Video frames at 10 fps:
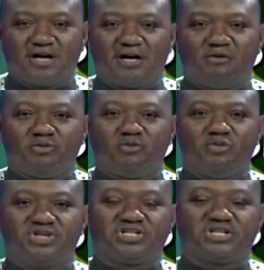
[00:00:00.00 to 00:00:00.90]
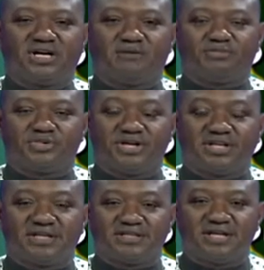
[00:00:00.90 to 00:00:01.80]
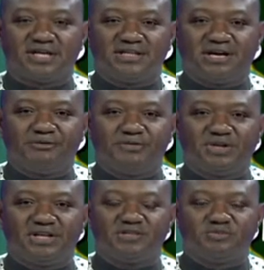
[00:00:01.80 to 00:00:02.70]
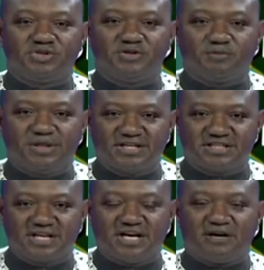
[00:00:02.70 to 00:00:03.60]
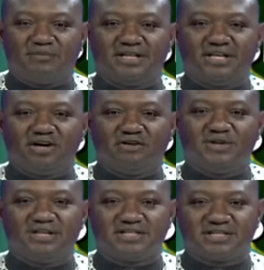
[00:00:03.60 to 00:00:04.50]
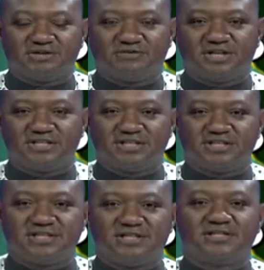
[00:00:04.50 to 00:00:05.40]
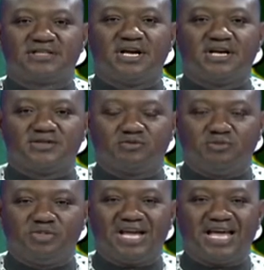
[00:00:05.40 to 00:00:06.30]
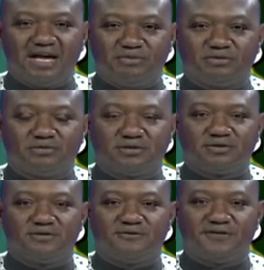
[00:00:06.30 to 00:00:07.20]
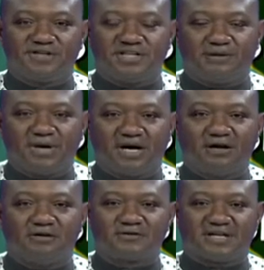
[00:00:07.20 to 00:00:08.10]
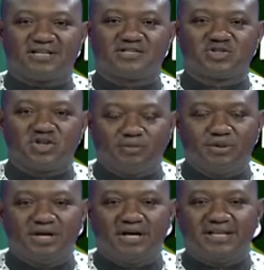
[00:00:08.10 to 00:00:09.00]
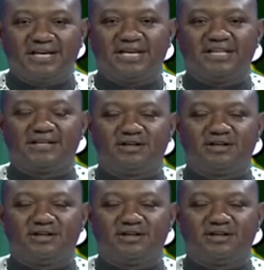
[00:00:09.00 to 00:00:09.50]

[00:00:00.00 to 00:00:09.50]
we wish and pray that the arrangement that is put in place by the government and security agency to be able to fish them out and stop the killing